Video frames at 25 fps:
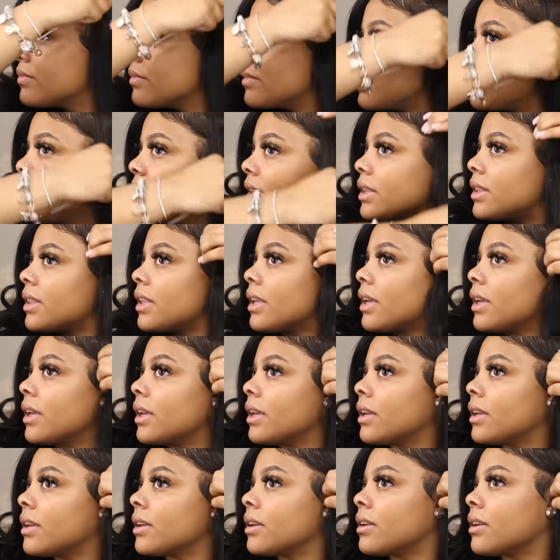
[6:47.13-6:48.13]

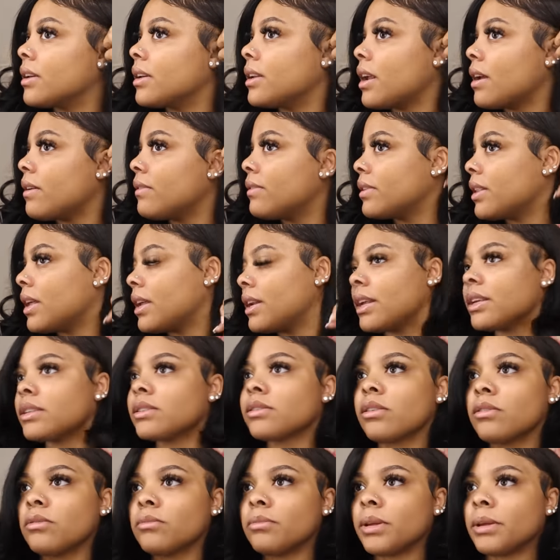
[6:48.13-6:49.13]
anything. And I feel like that's
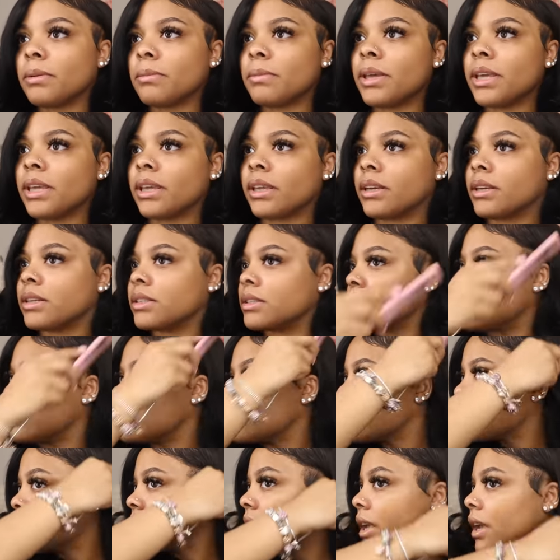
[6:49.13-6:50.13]
gonna be me, because it's
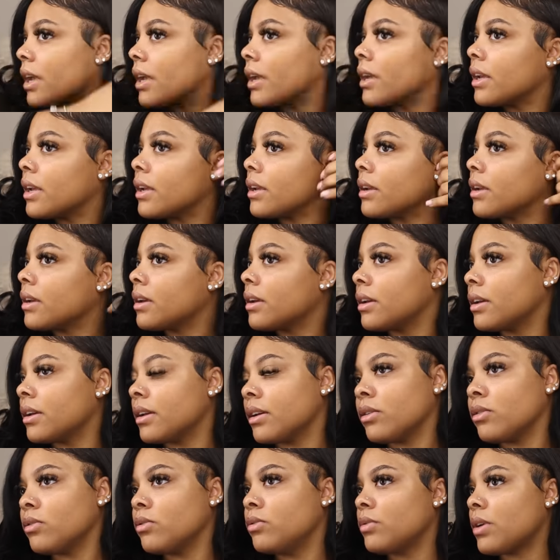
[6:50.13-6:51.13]
just like,
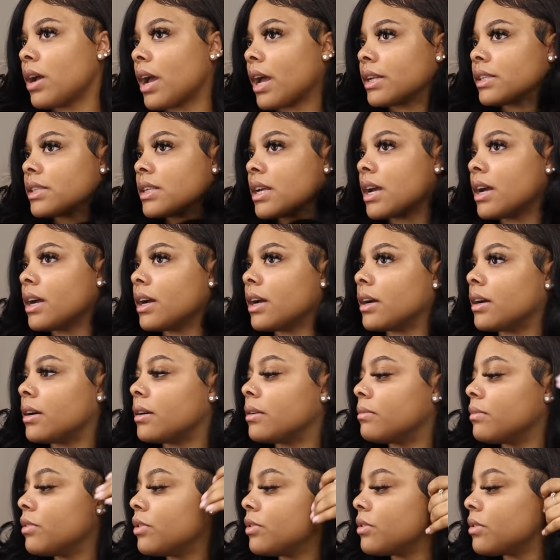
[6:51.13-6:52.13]
who got
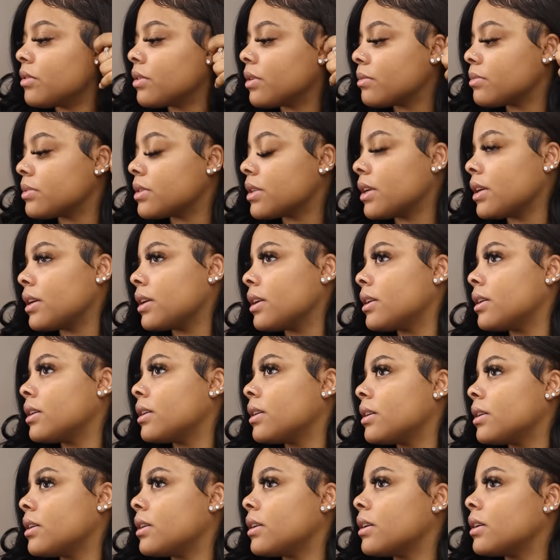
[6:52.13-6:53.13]
time? You know what I'm saying?
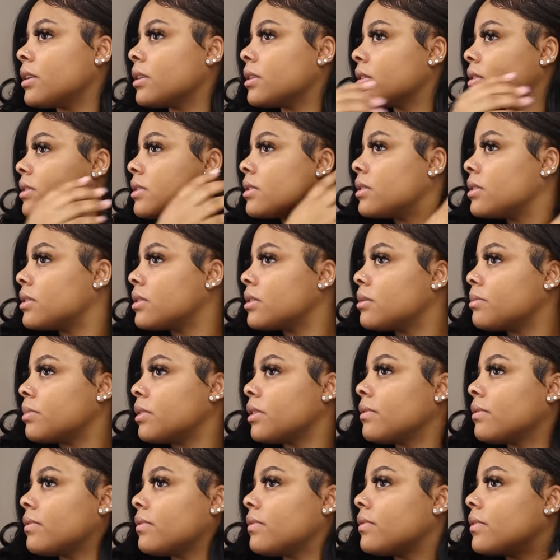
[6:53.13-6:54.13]
Yeah, this needs to be
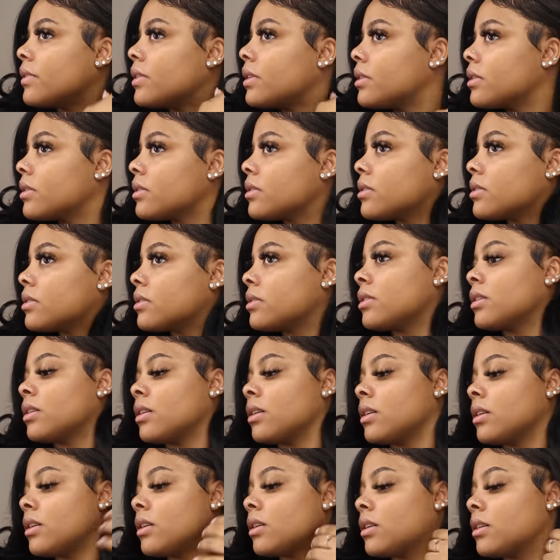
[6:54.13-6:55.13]
fixed,
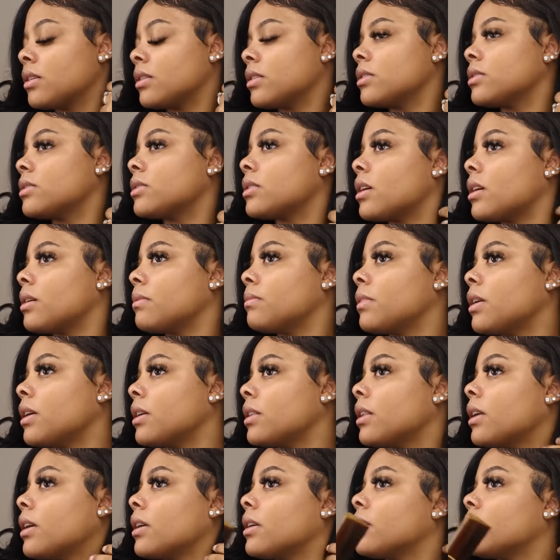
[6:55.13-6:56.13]
because I'm not
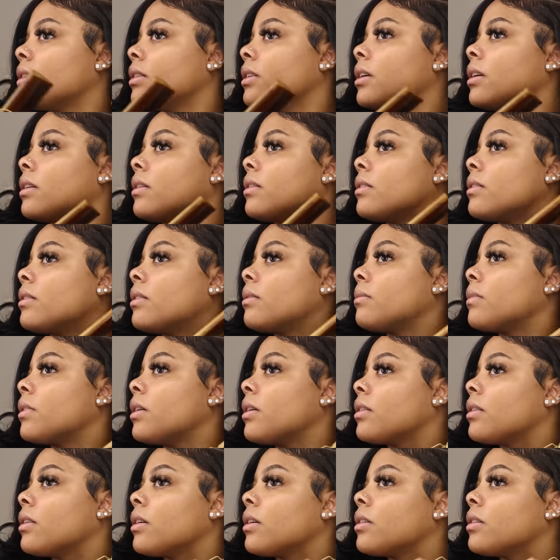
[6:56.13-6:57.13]
liking that, and I'm
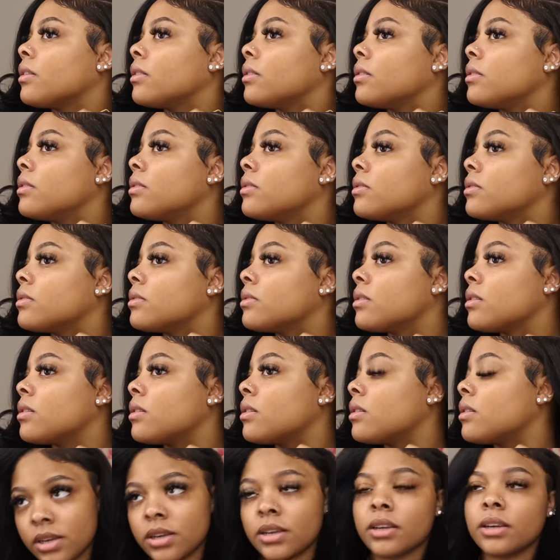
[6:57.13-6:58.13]
not liking this.
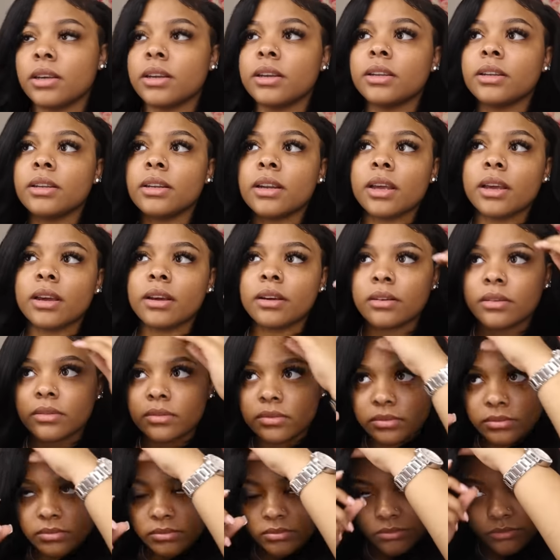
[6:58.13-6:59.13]
And now,